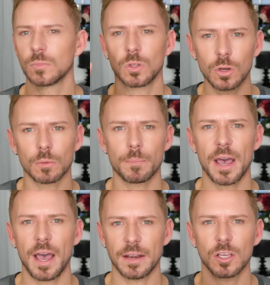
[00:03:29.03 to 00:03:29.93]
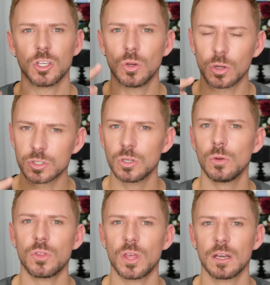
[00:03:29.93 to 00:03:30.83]
You look bad, you look too
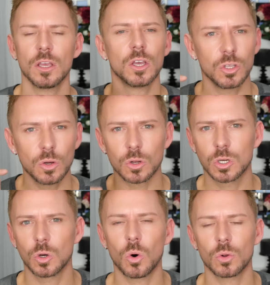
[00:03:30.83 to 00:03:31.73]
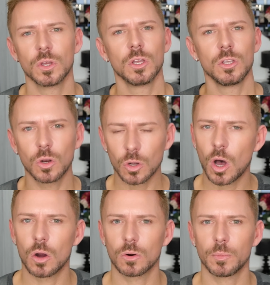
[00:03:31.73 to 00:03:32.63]
thin, you look gaunt, you look
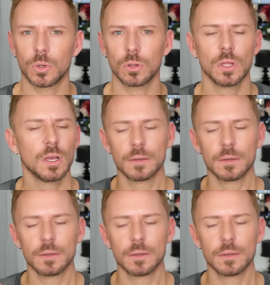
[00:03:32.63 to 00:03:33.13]
horrible.